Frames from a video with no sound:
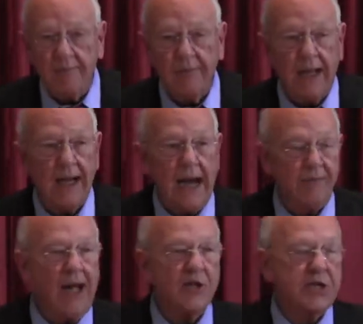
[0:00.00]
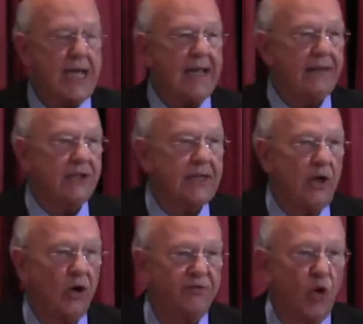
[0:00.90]
I'm, I'm not saying that
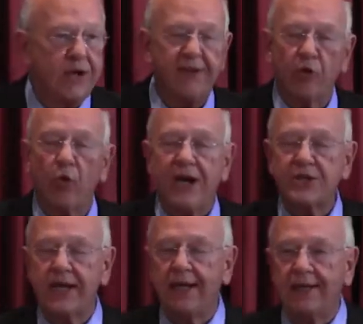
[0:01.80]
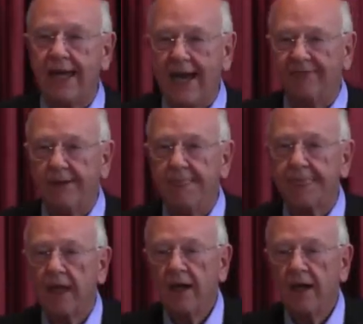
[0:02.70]
there are four different ways of getting to heaven.